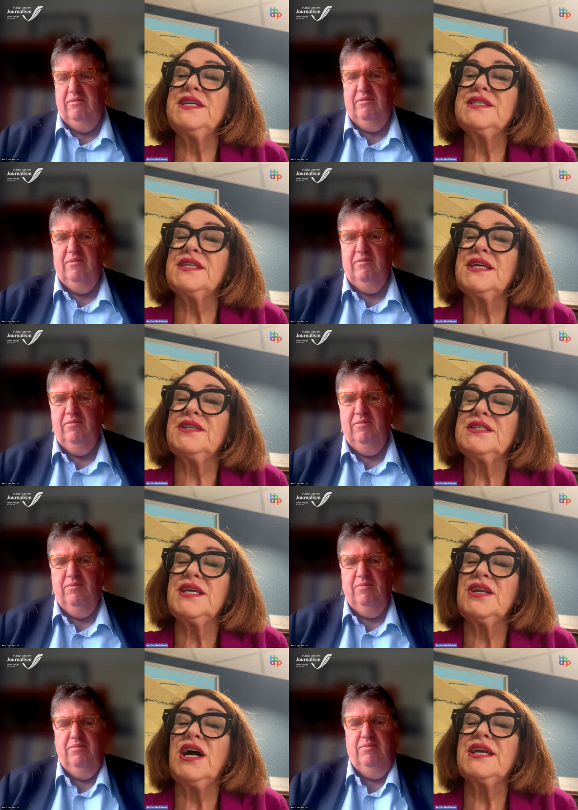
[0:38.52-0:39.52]
Speaker 1: years
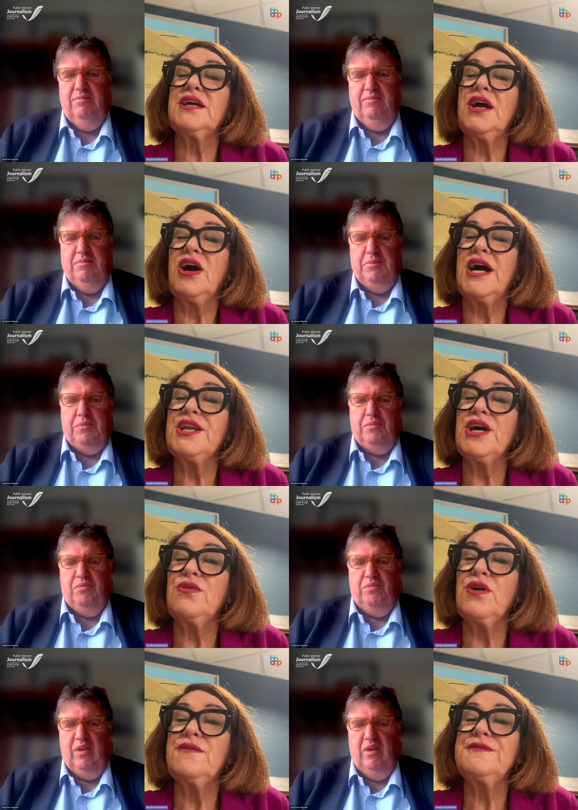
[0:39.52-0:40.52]
that I
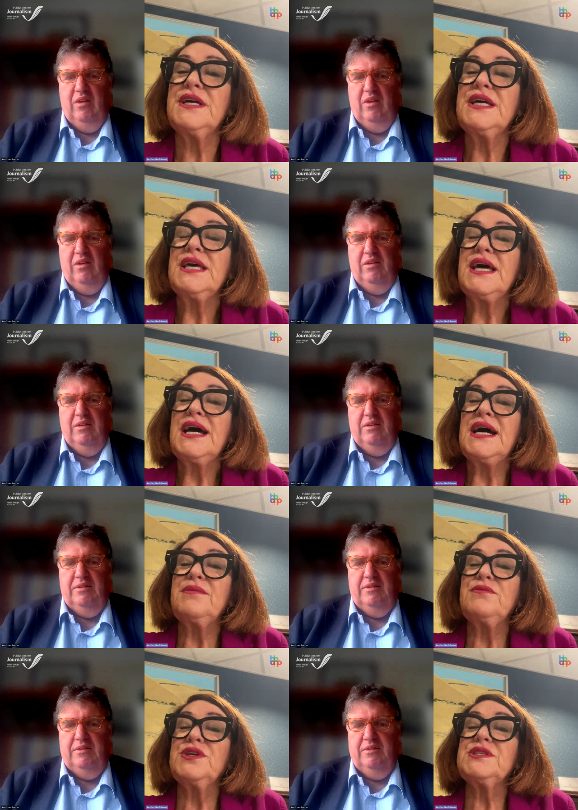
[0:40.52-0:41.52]
know
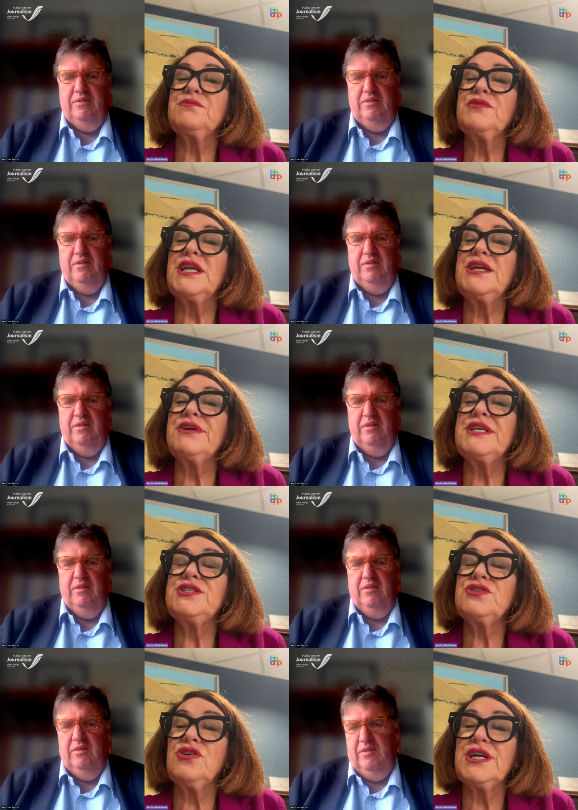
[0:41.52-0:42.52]
of, with some really, really
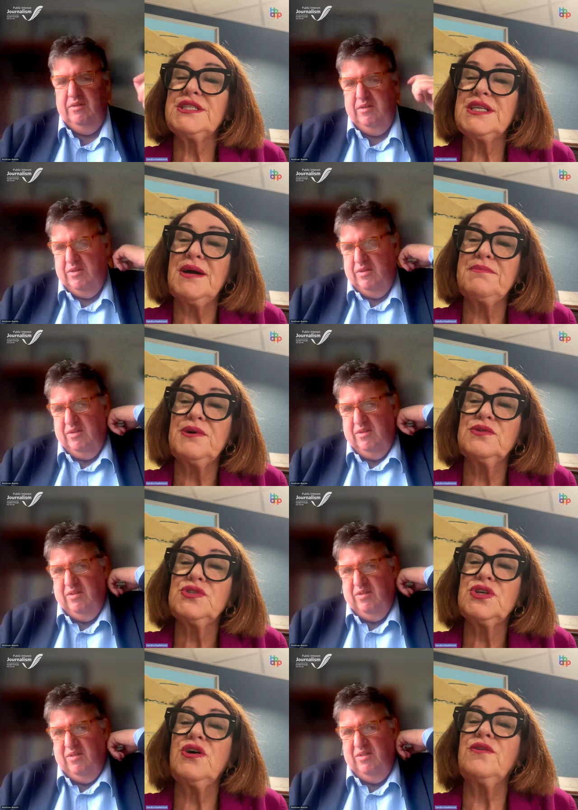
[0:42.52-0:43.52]
strong
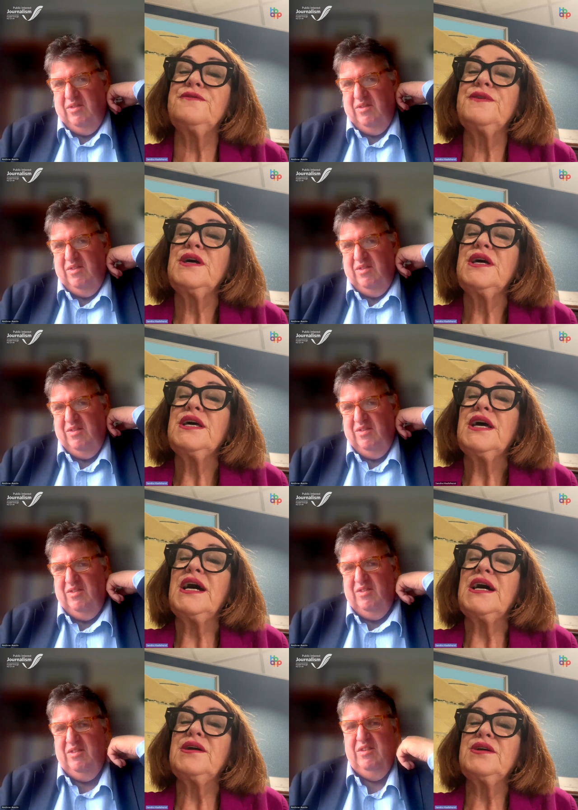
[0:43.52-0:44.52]
examples of
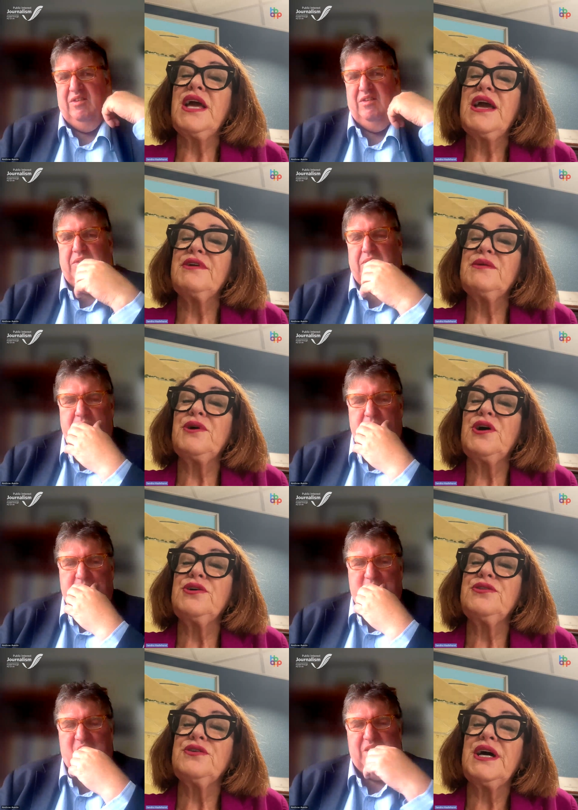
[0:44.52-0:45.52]
having
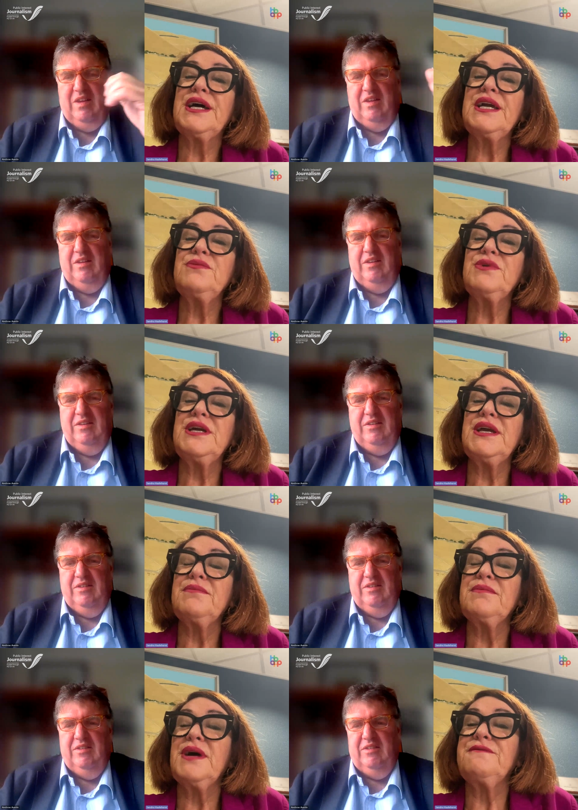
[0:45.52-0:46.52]
both iwi
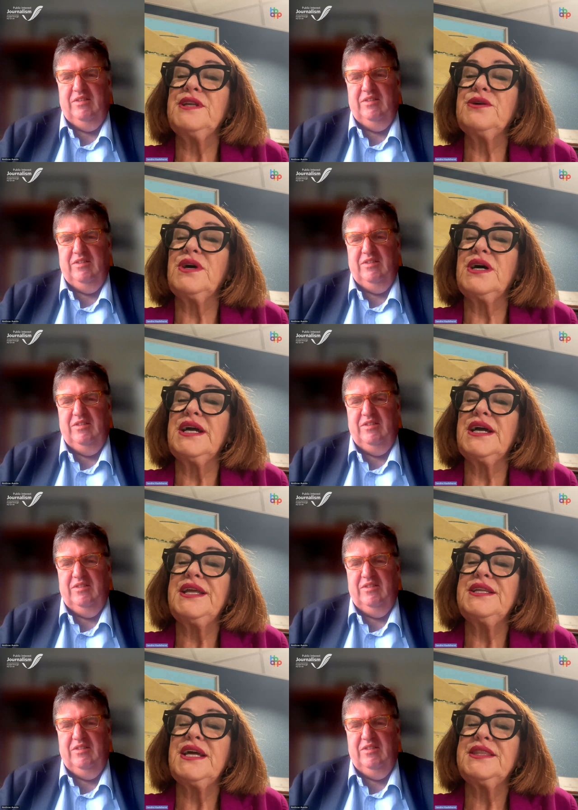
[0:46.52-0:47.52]
and mana whenua
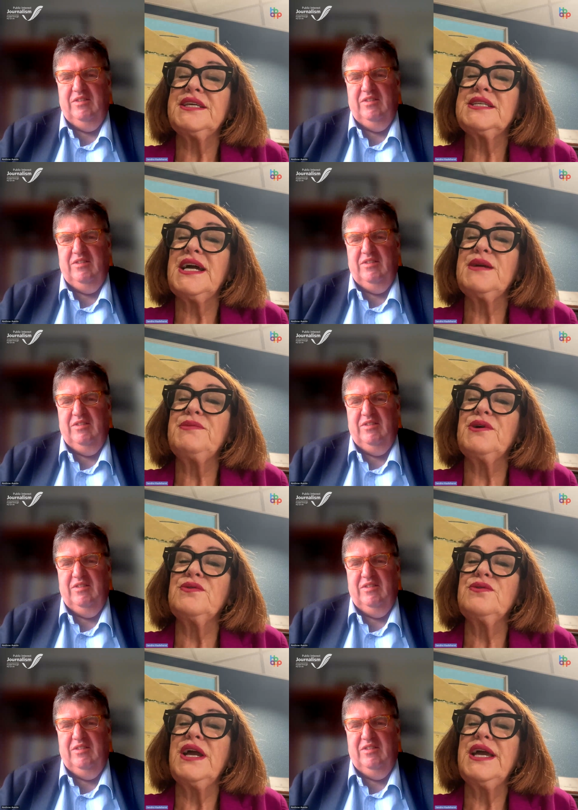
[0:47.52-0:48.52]
at the
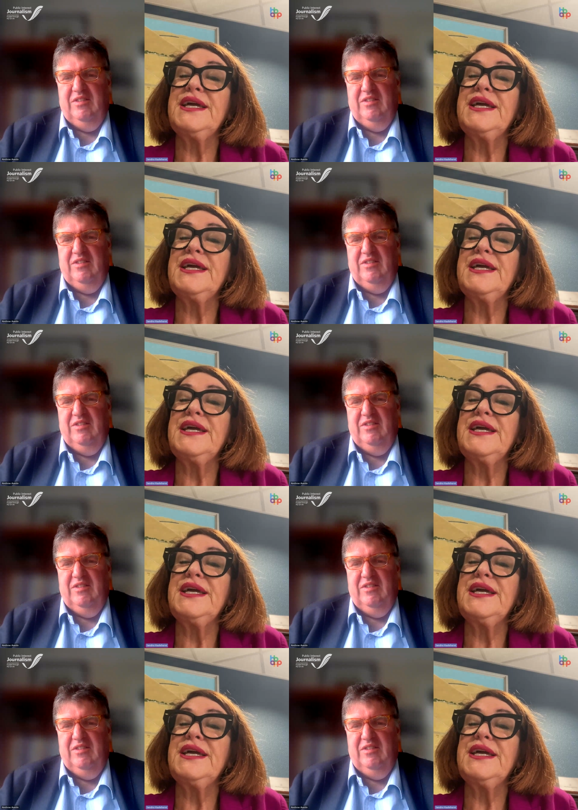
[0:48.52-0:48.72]
table,